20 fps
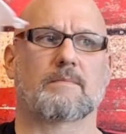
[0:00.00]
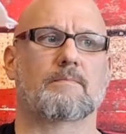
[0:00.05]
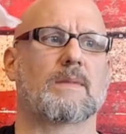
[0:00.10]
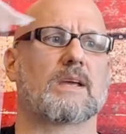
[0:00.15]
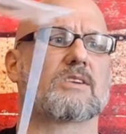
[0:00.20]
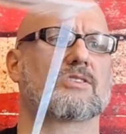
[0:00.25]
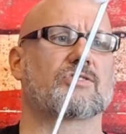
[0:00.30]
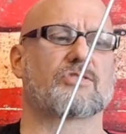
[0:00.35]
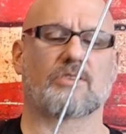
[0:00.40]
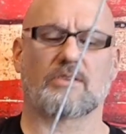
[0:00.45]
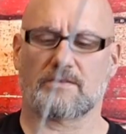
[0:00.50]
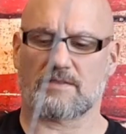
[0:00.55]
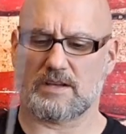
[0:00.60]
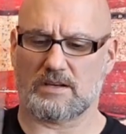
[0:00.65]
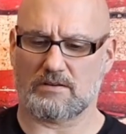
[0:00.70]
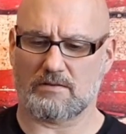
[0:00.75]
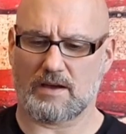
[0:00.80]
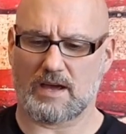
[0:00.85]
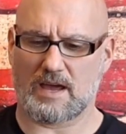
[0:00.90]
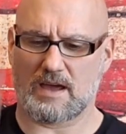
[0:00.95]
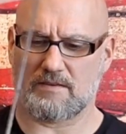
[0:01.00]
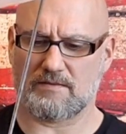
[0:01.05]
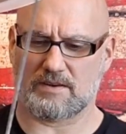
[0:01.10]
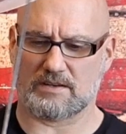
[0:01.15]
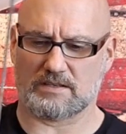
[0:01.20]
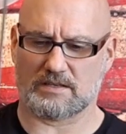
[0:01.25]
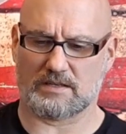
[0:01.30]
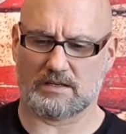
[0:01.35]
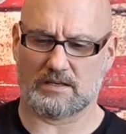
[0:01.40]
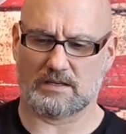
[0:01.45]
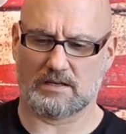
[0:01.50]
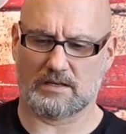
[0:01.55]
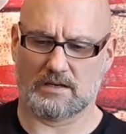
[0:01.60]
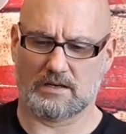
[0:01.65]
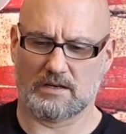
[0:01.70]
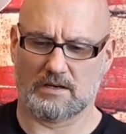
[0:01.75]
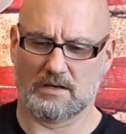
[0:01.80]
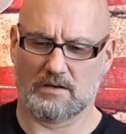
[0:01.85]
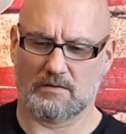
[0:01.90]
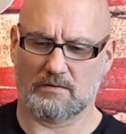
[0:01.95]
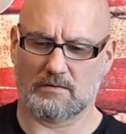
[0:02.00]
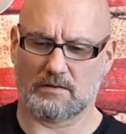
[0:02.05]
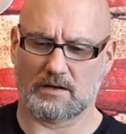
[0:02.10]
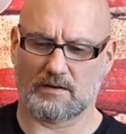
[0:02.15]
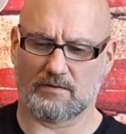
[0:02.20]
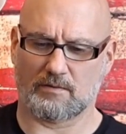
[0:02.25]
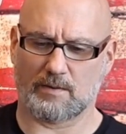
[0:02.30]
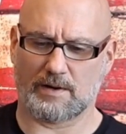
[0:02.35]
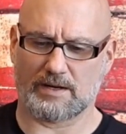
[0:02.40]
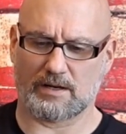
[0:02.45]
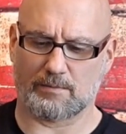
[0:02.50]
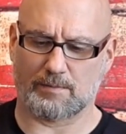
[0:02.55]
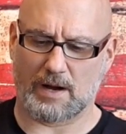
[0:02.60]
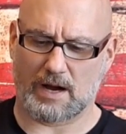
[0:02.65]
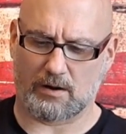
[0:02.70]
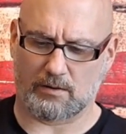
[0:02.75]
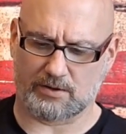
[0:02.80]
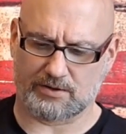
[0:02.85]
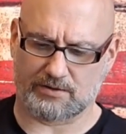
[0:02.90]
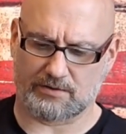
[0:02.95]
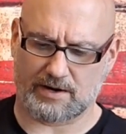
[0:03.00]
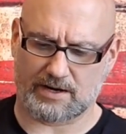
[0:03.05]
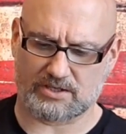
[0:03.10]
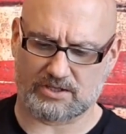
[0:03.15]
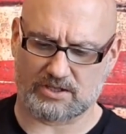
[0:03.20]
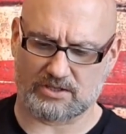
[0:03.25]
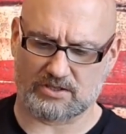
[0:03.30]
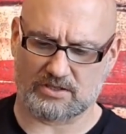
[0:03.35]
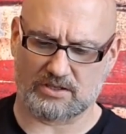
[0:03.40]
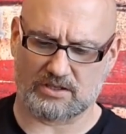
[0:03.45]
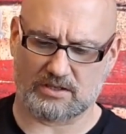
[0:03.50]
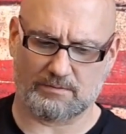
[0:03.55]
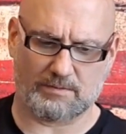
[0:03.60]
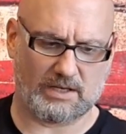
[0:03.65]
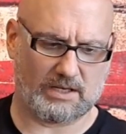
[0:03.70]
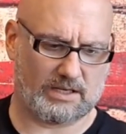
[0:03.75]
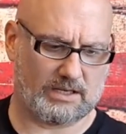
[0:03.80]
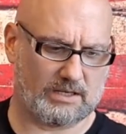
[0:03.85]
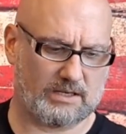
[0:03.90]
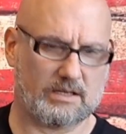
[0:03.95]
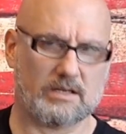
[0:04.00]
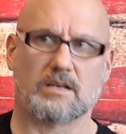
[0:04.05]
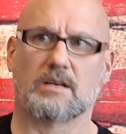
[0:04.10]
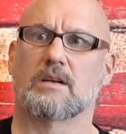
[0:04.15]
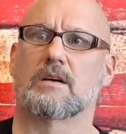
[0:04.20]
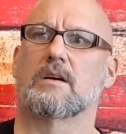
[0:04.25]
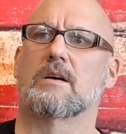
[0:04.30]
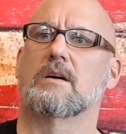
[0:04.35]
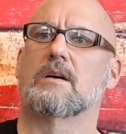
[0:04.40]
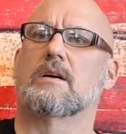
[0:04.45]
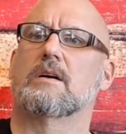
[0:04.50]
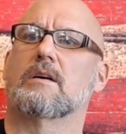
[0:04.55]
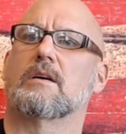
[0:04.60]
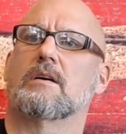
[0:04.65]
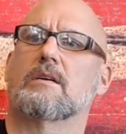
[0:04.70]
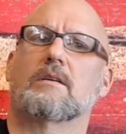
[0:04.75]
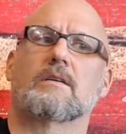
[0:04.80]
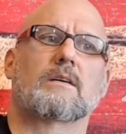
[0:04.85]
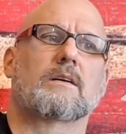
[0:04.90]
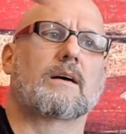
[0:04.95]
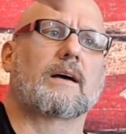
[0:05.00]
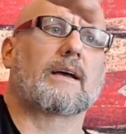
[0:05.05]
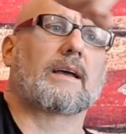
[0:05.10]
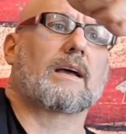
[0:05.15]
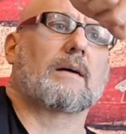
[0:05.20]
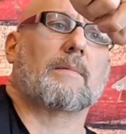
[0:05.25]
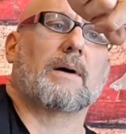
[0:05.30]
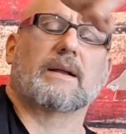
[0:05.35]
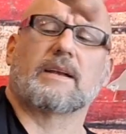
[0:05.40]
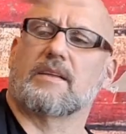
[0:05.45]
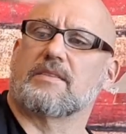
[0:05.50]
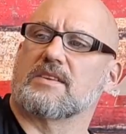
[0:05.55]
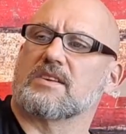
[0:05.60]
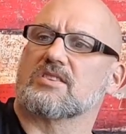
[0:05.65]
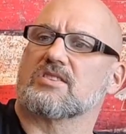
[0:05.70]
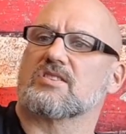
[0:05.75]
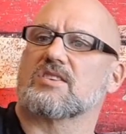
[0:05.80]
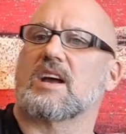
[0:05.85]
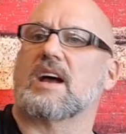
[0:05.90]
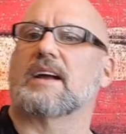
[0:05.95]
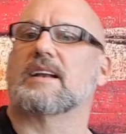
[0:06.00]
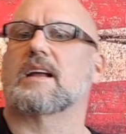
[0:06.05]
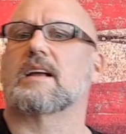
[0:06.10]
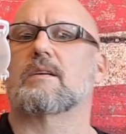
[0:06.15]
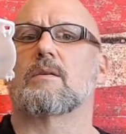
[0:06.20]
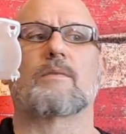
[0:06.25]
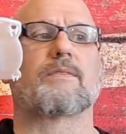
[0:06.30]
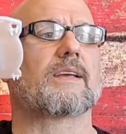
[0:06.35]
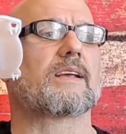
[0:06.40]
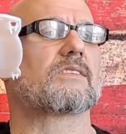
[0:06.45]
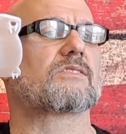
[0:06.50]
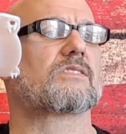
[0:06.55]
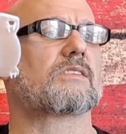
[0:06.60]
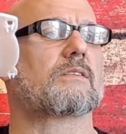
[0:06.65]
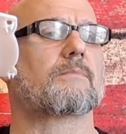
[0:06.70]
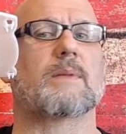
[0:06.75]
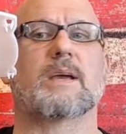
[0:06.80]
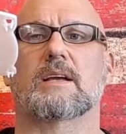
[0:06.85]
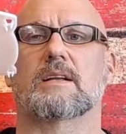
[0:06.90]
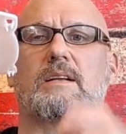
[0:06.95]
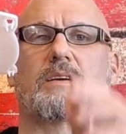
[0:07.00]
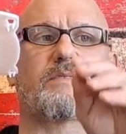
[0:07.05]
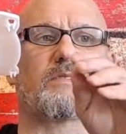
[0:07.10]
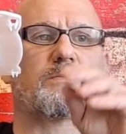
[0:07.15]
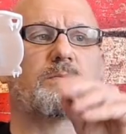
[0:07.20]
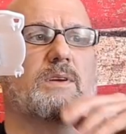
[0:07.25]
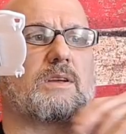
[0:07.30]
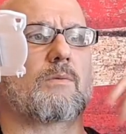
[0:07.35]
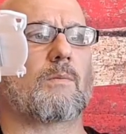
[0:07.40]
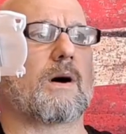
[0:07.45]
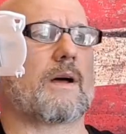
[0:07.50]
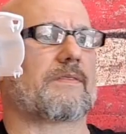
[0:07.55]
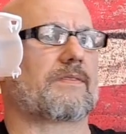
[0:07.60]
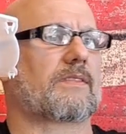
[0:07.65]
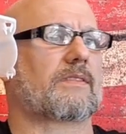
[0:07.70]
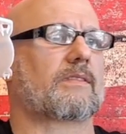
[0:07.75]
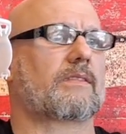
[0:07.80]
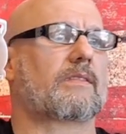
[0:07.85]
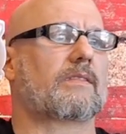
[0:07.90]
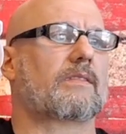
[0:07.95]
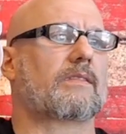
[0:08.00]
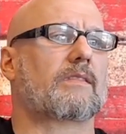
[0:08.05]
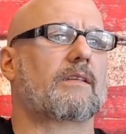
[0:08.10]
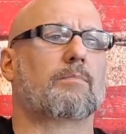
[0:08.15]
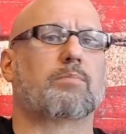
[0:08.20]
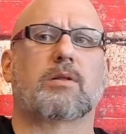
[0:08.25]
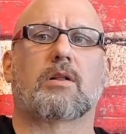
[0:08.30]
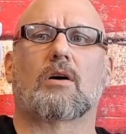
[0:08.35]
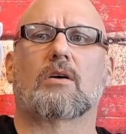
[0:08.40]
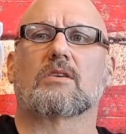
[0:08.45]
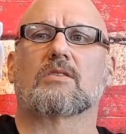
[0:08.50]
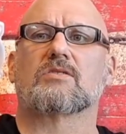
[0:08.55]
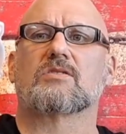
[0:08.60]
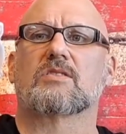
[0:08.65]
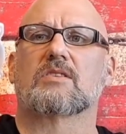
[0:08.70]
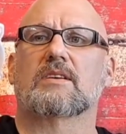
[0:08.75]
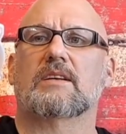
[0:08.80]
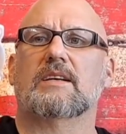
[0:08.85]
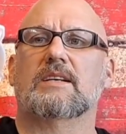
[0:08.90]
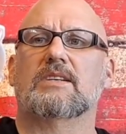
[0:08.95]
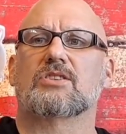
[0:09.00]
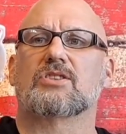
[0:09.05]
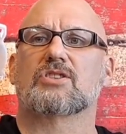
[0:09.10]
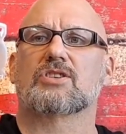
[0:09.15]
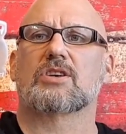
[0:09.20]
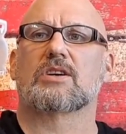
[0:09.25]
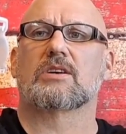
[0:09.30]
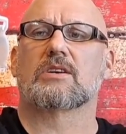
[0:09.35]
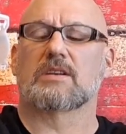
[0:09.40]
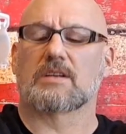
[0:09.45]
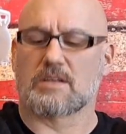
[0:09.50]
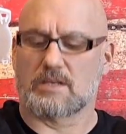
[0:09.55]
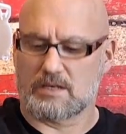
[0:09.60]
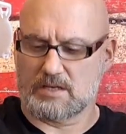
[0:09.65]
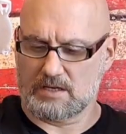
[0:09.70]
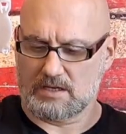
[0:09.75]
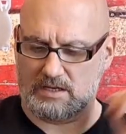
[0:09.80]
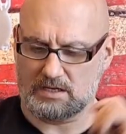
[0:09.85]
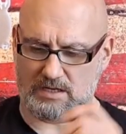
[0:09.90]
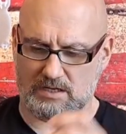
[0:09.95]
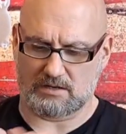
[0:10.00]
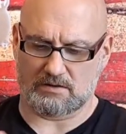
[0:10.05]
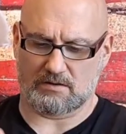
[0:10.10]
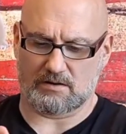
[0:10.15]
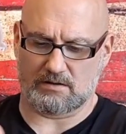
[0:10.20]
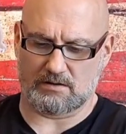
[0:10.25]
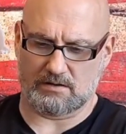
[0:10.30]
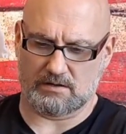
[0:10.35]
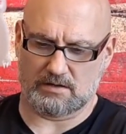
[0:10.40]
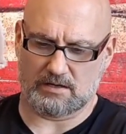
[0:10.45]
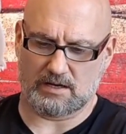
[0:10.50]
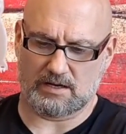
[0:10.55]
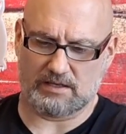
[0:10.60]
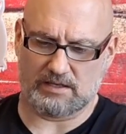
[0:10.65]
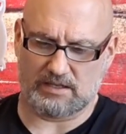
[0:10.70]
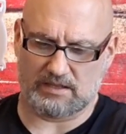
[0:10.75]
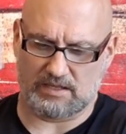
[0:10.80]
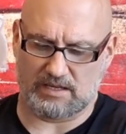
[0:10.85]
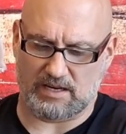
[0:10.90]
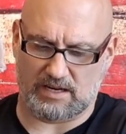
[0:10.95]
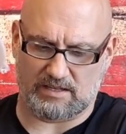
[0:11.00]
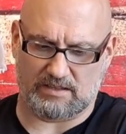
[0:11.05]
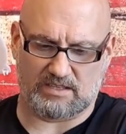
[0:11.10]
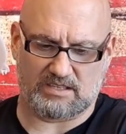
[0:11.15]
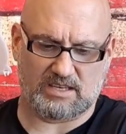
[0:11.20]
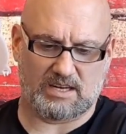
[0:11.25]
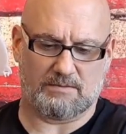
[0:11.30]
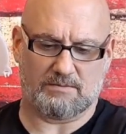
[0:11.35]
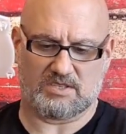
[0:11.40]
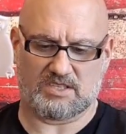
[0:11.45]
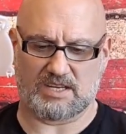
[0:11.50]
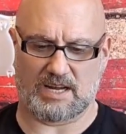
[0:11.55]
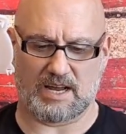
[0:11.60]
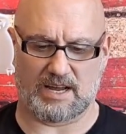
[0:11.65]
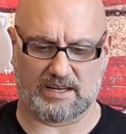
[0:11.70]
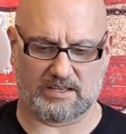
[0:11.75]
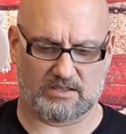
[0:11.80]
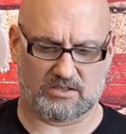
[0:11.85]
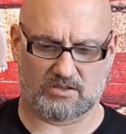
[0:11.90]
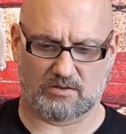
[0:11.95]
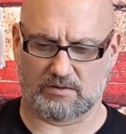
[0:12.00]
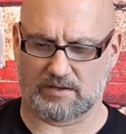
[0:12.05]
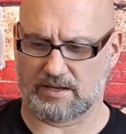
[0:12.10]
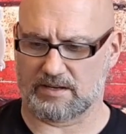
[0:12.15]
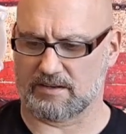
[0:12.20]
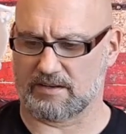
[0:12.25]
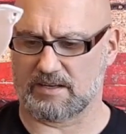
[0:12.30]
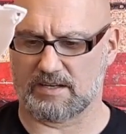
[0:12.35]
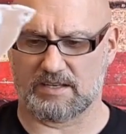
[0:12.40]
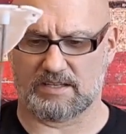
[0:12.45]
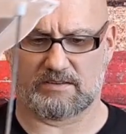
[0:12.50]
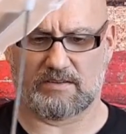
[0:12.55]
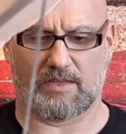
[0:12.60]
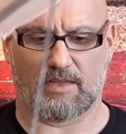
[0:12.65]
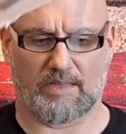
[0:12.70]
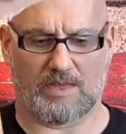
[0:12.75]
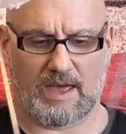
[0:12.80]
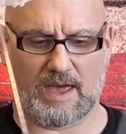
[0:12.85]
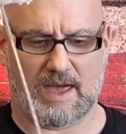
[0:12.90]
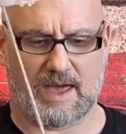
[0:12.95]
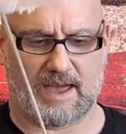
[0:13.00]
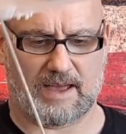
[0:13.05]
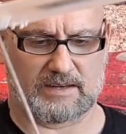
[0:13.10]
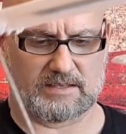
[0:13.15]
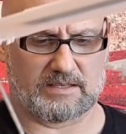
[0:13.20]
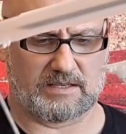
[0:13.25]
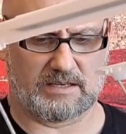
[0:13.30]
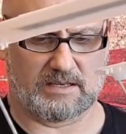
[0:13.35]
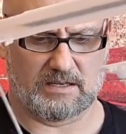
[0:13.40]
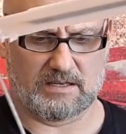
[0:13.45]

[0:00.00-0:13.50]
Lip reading: make sure that you have it whatever way your power direction is going to be. I got mine on this side. I don't think it's going to make a difference, but you want the plugs each here on the same side. So there is that.